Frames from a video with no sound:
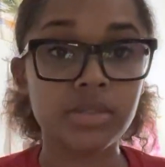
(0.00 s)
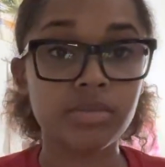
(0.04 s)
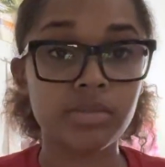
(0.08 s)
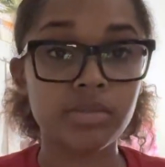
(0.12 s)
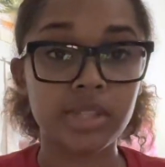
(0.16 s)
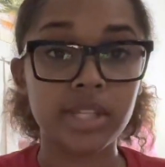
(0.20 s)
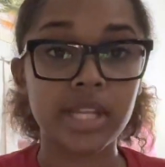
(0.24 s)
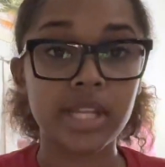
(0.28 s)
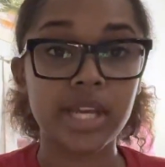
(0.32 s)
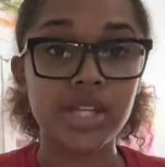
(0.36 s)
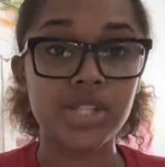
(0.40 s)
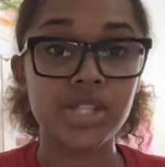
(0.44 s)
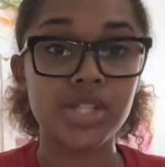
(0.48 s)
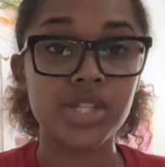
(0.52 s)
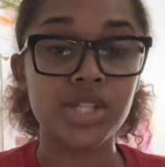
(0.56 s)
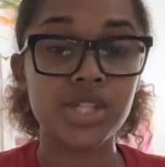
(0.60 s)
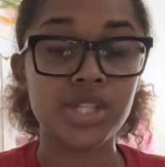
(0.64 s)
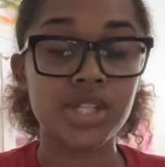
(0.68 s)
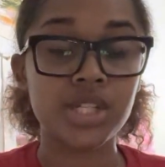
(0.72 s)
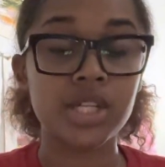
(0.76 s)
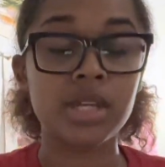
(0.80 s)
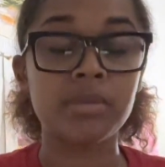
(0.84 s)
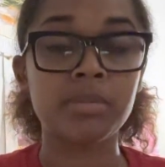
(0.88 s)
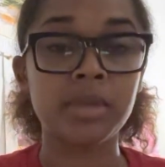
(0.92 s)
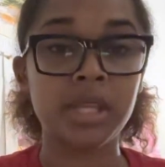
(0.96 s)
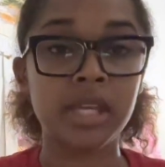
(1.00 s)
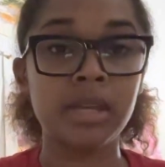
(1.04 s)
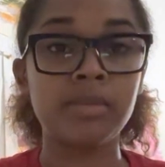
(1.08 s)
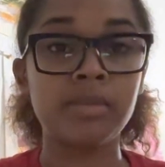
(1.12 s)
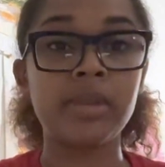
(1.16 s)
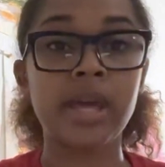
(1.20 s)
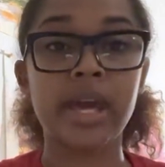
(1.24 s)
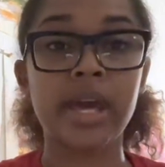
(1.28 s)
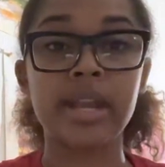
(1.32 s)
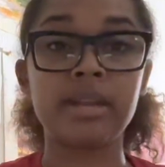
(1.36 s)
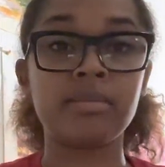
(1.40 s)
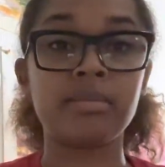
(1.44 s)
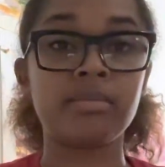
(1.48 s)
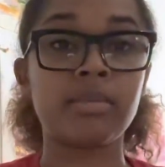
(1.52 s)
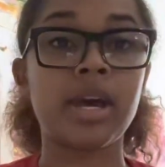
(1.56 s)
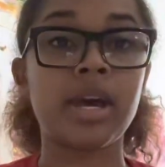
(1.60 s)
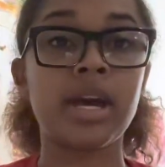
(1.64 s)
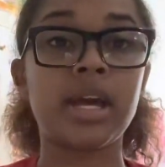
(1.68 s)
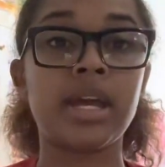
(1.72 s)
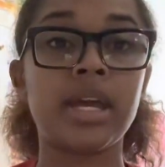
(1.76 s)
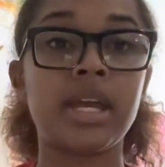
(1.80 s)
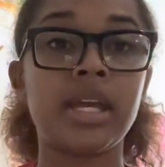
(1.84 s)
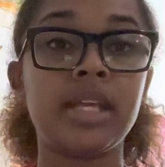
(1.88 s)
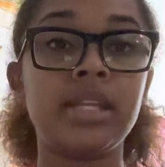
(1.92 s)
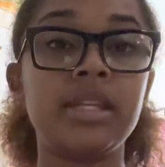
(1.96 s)
relationship, keep that in
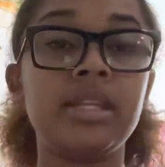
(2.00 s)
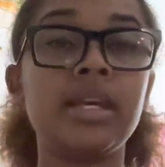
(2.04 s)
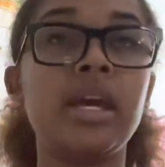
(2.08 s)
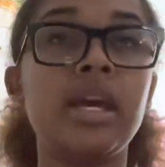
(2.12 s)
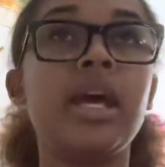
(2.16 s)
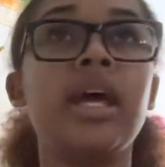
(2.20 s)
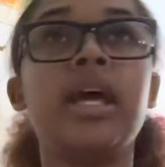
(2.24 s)
mind,